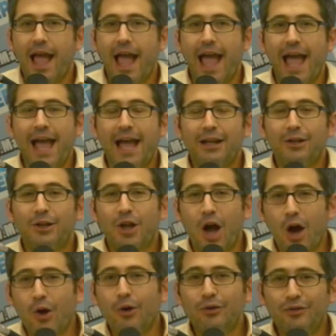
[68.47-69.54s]
and
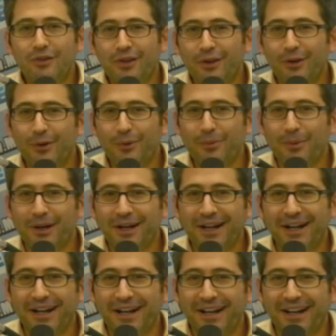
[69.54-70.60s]
goes to
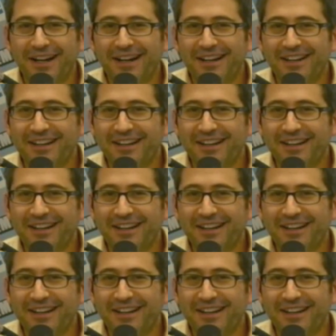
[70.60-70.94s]
uh,